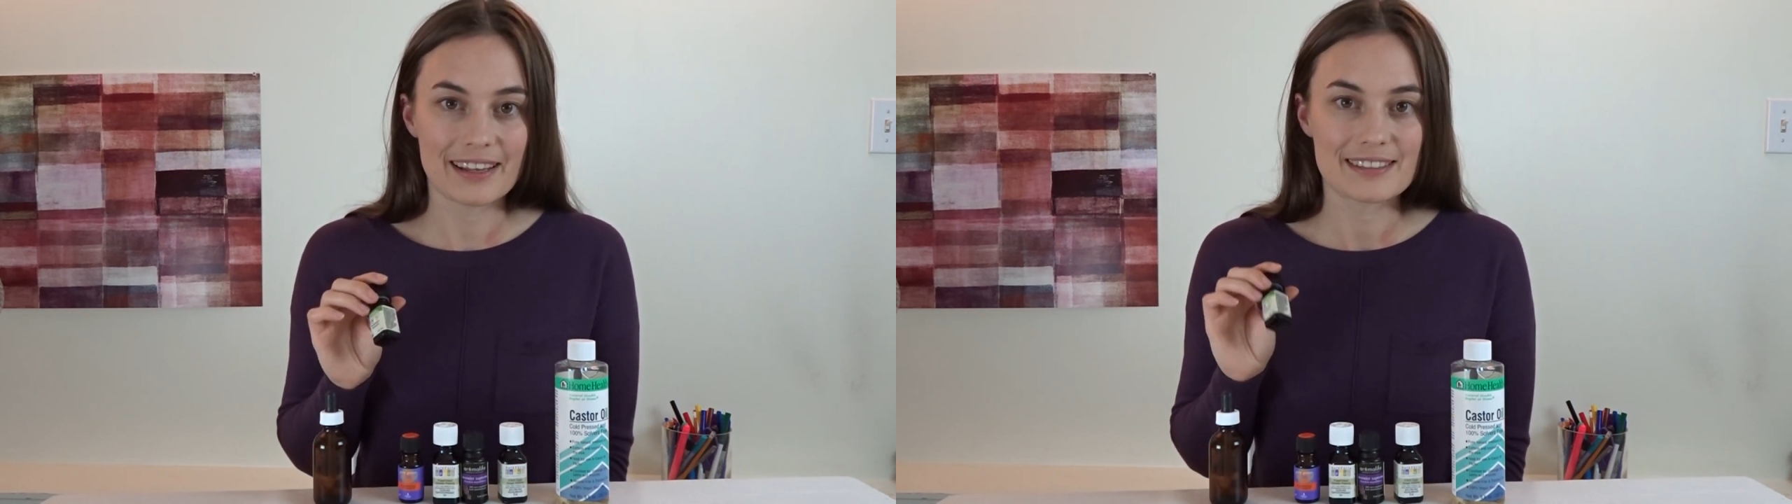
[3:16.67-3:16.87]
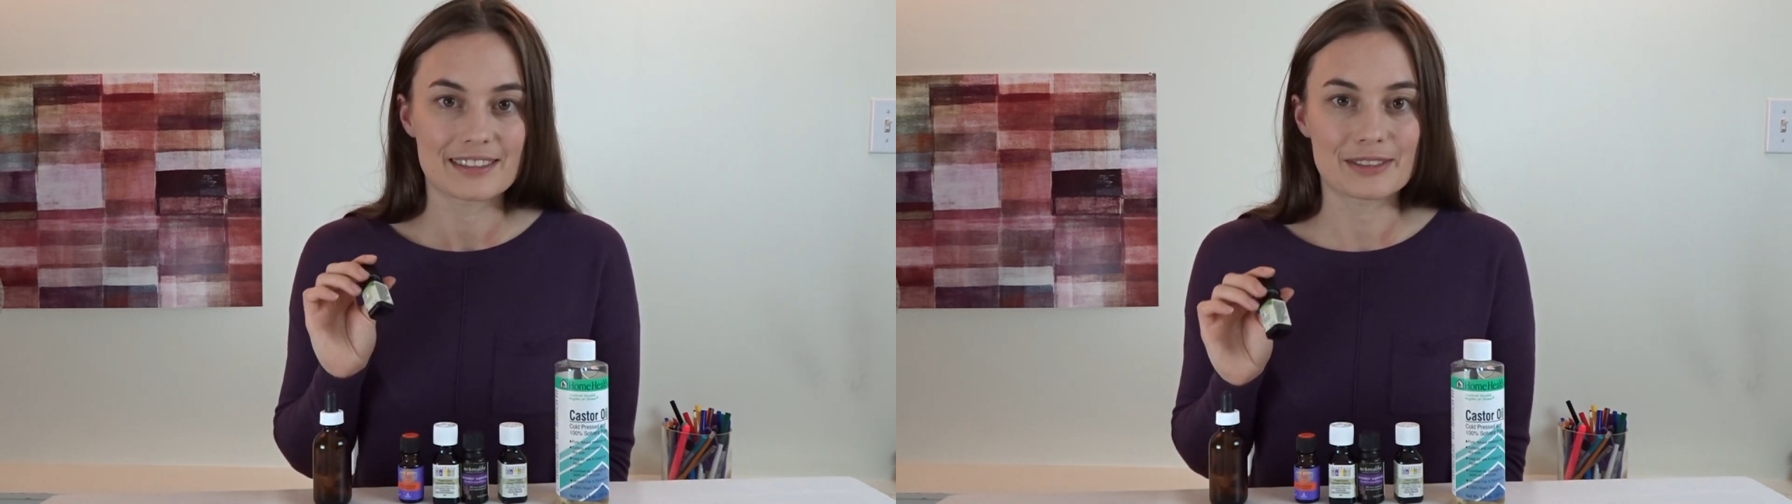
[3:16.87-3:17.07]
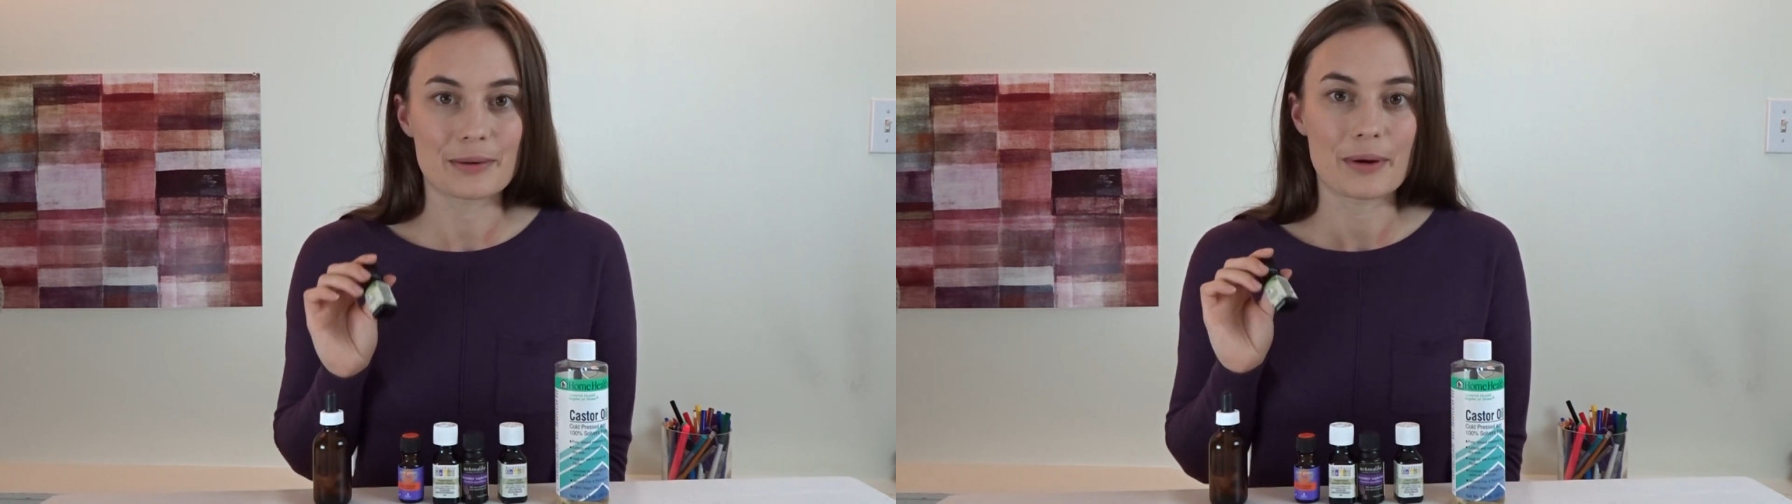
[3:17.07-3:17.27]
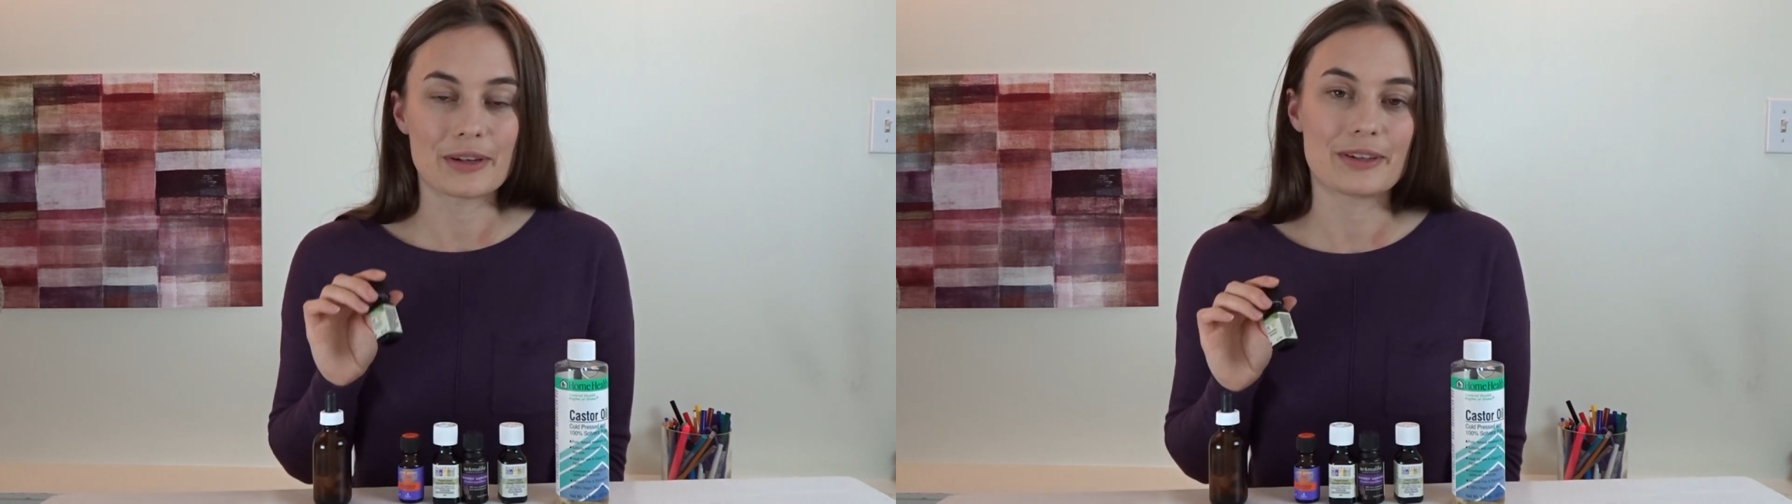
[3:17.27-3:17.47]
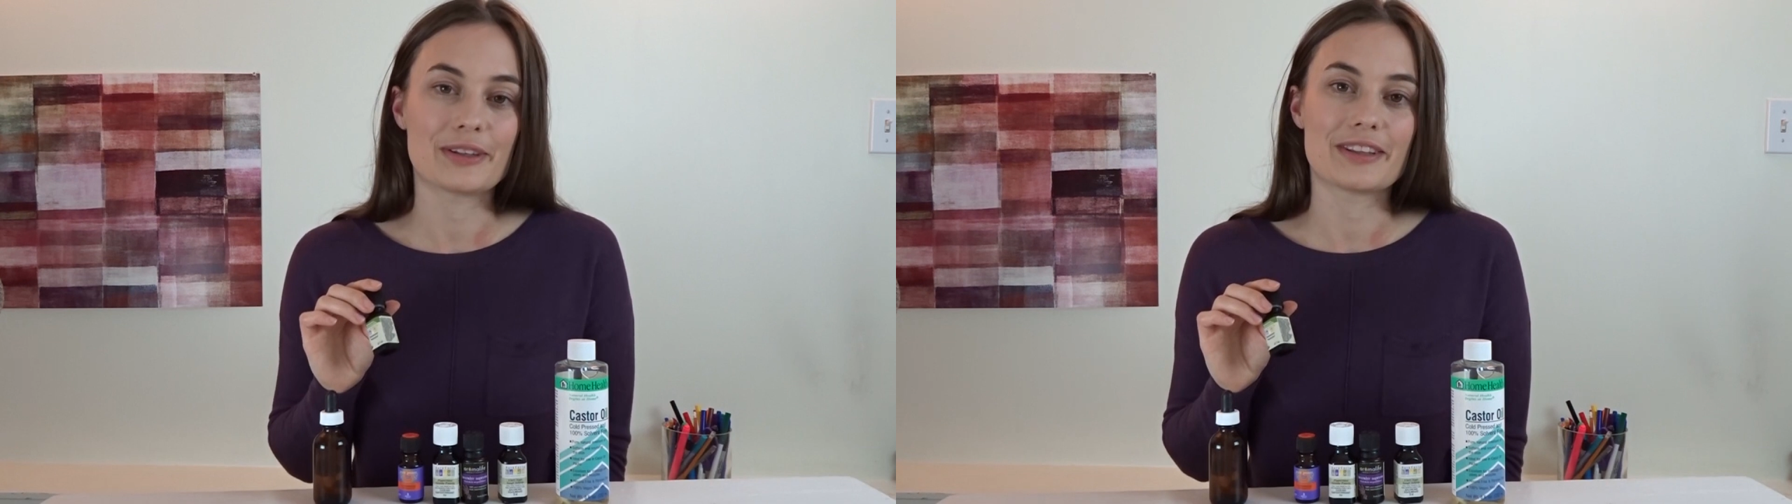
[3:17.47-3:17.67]
essential
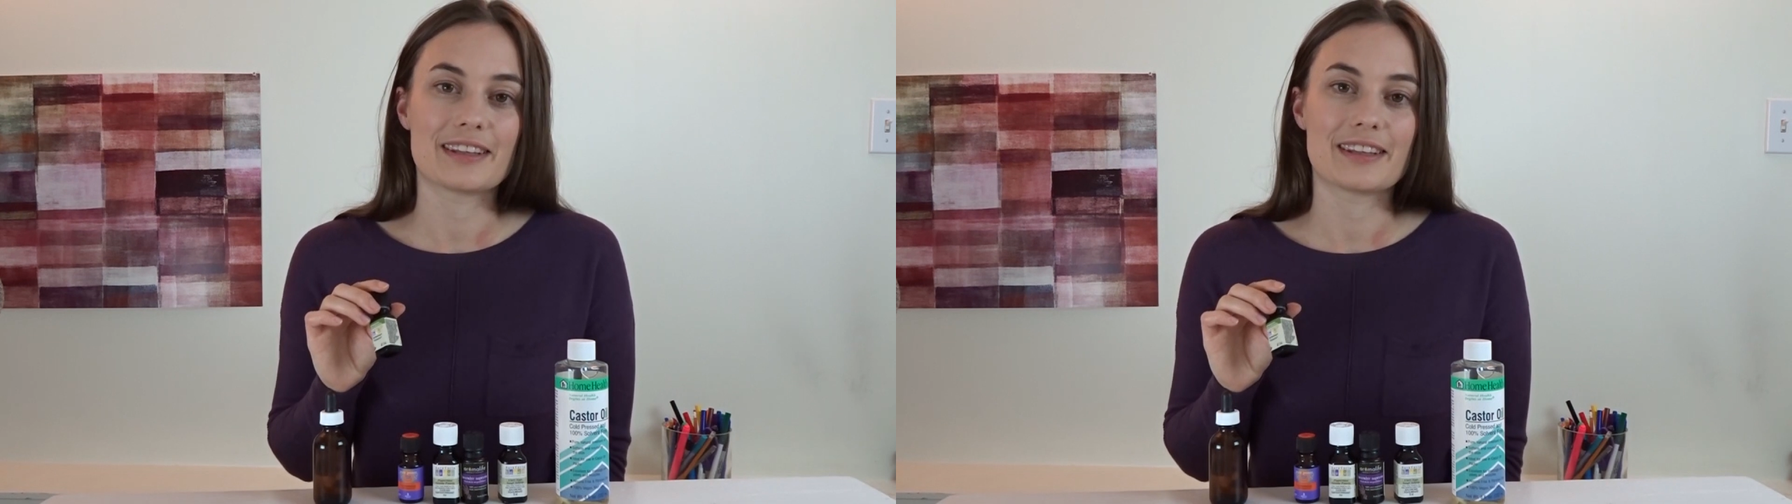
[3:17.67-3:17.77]
oil,